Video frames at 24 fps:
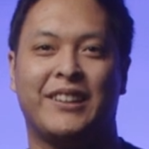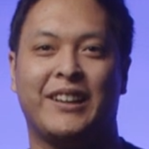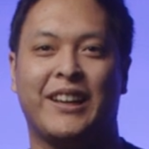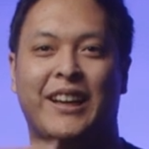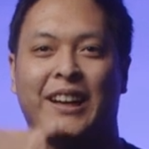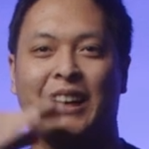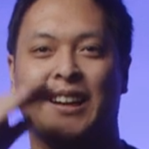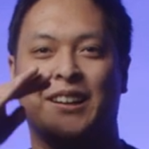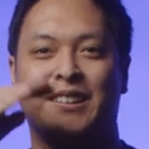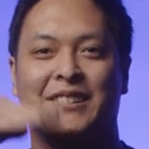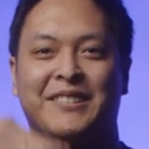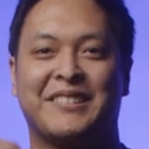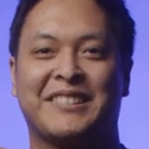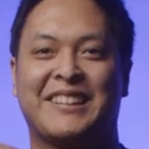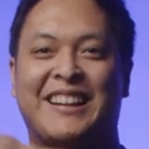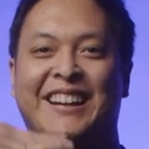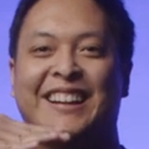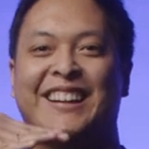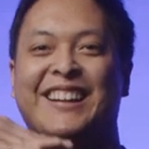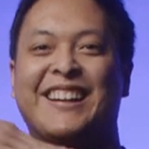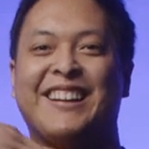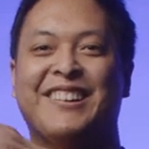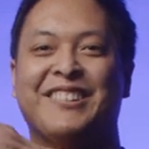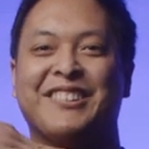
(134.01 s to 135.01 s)
yeah,
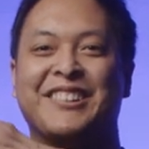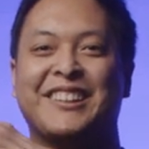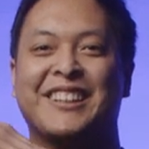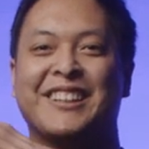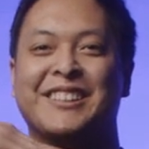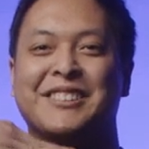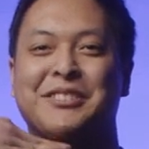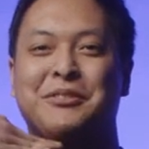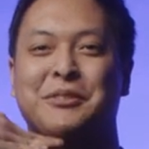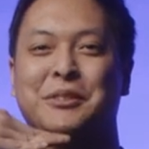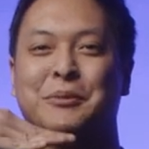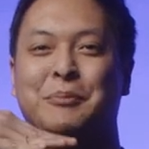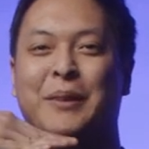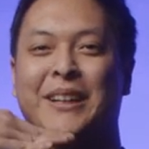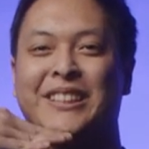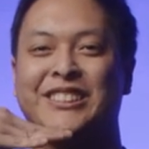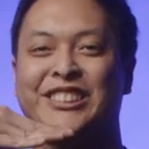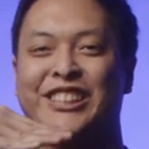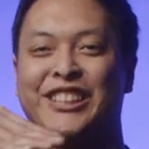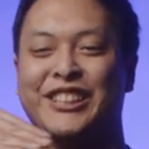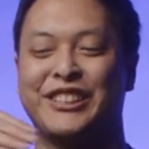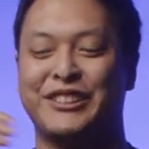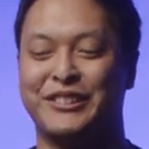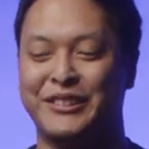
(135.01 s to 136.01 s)
it only goes up to my
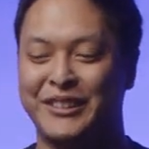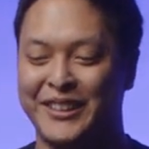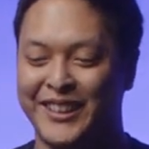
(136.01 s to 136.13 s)
chin.